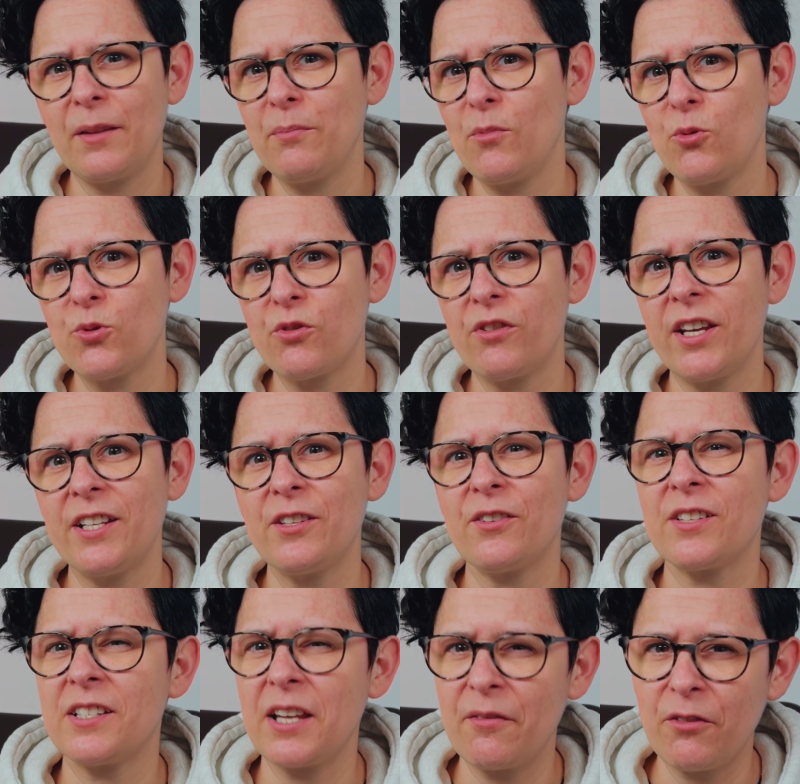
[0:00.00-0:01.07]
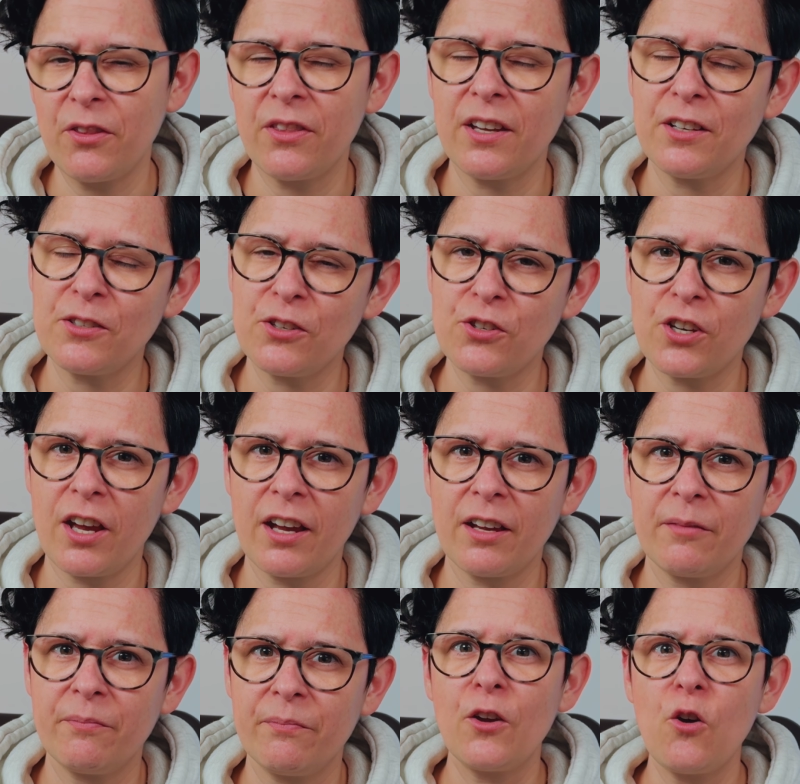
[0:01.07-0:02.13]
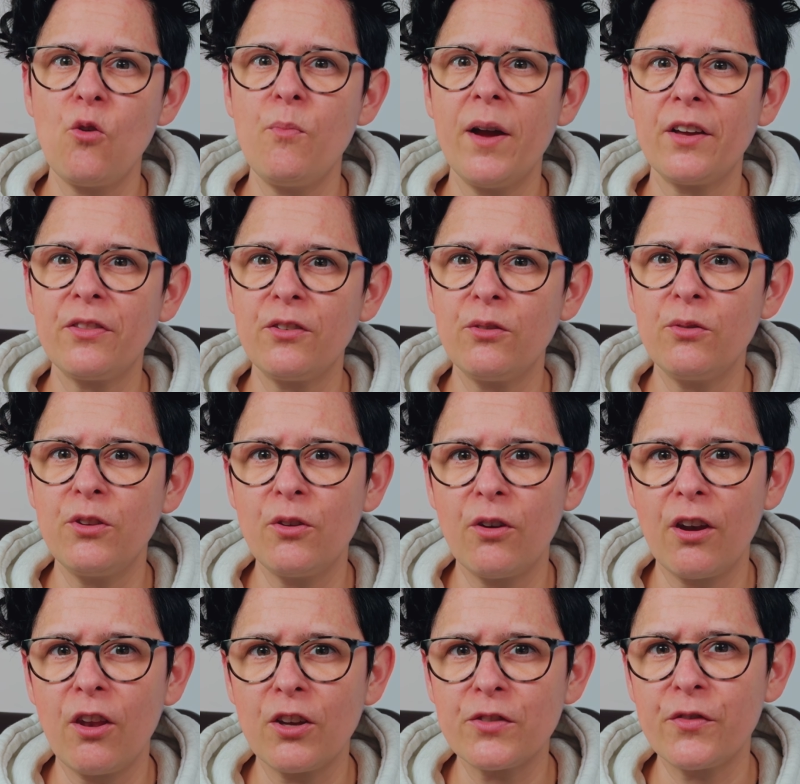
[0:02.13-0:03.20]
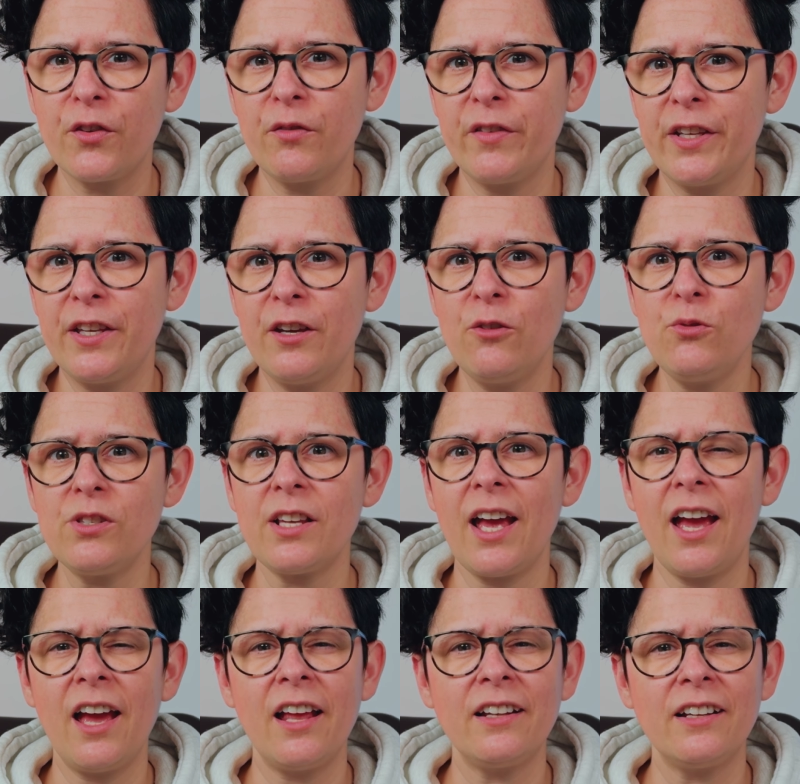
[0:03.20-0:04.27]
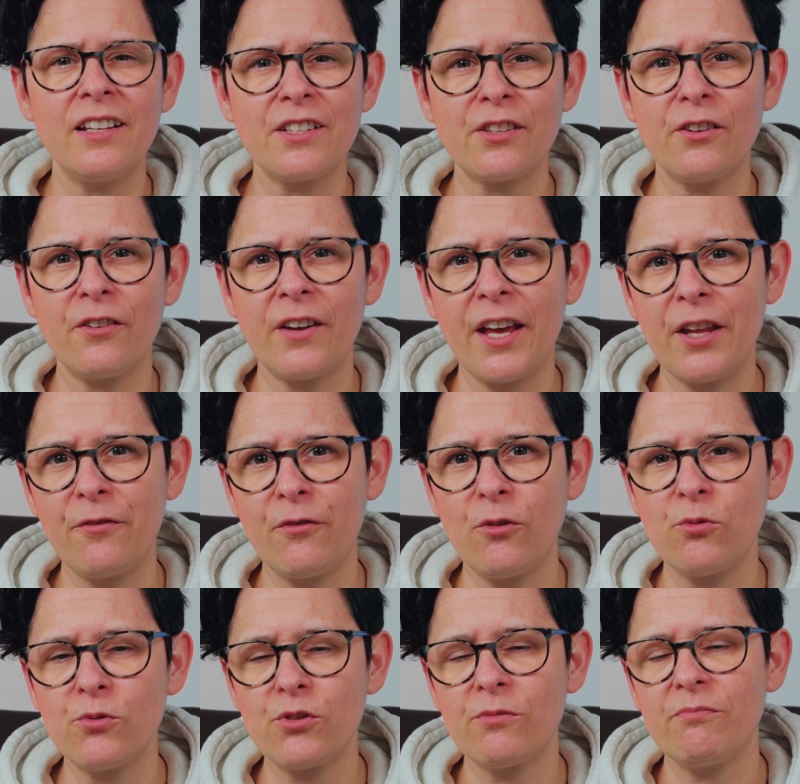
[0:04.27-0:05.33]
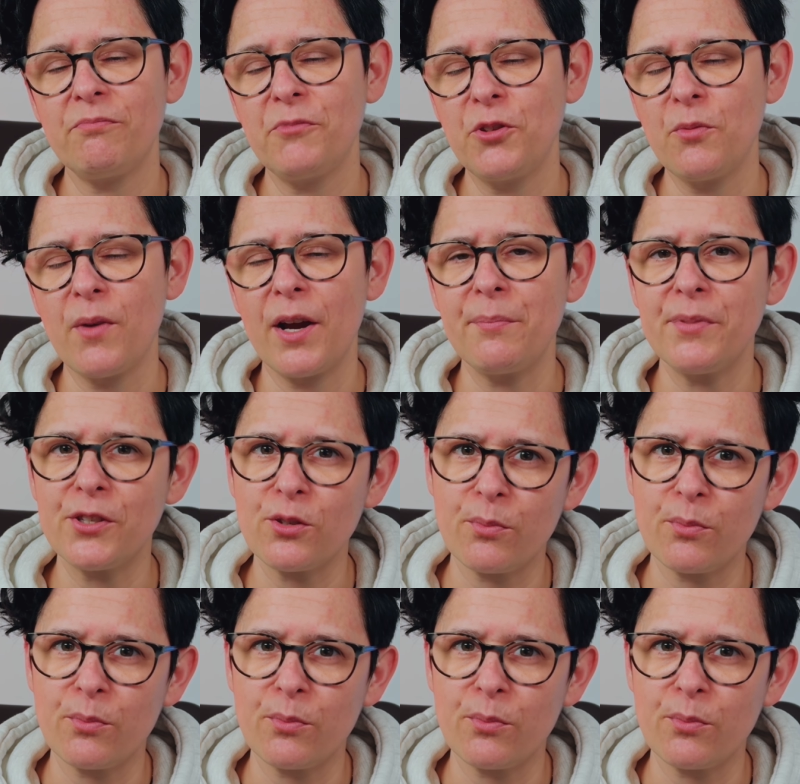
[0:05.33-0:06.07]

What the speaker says: that most creators never think to check. Go back through your last few videos and listen on headphones. You might be